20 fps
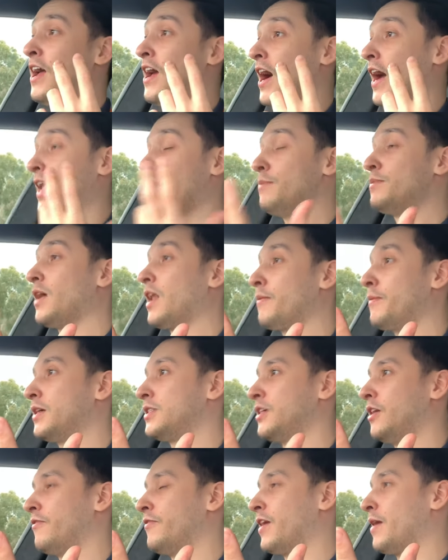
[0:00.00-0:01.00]
I keep telling
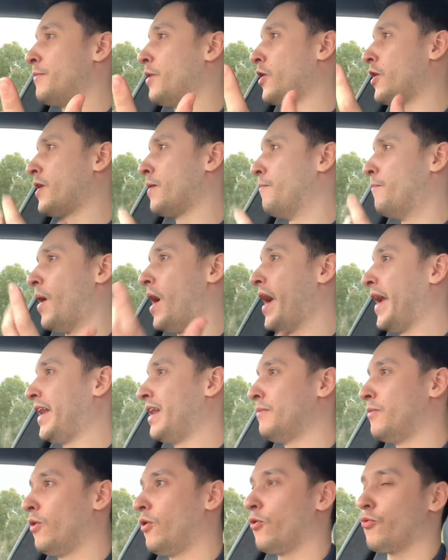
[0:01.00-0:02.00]
myself that I'm not gonna buy
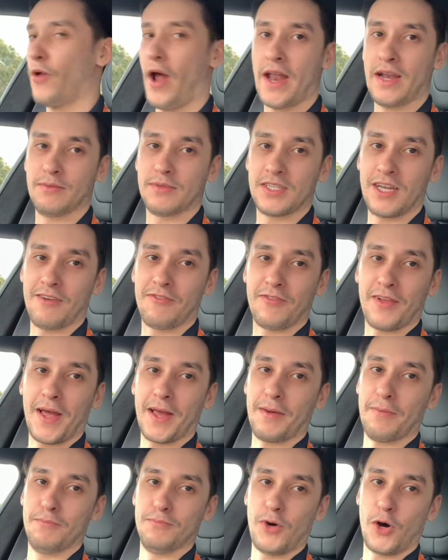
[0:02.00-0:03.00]
any more random stuff
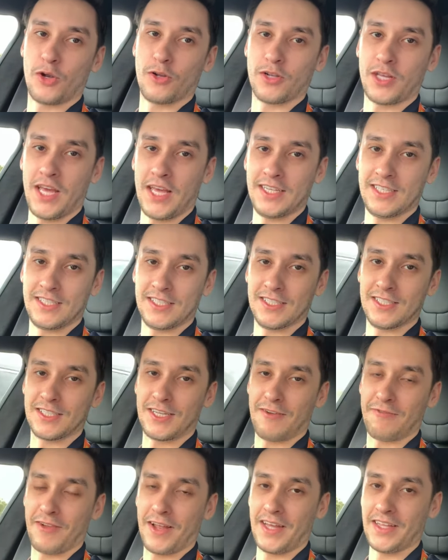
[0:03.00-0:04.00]
like model kits and
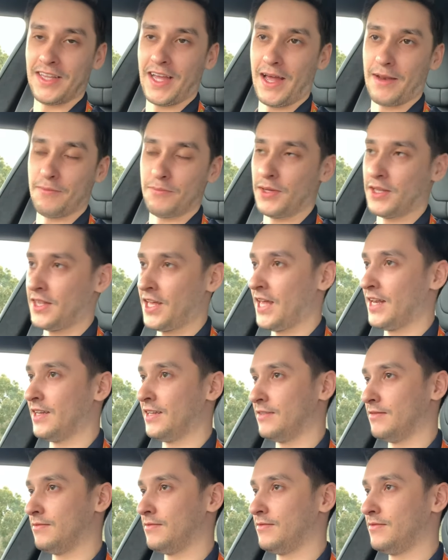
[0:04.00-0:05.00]
stuff like that, but
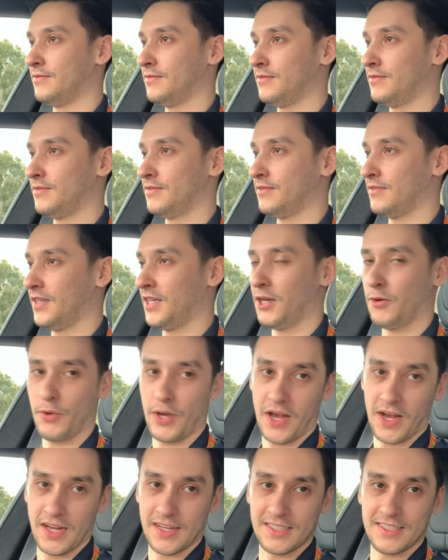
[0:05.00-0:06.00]
then here
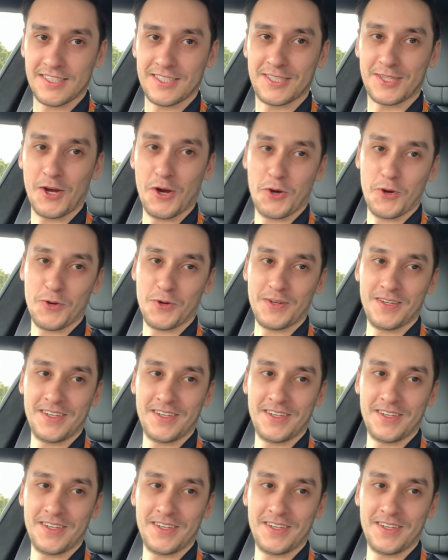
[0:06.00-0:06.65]
we are. So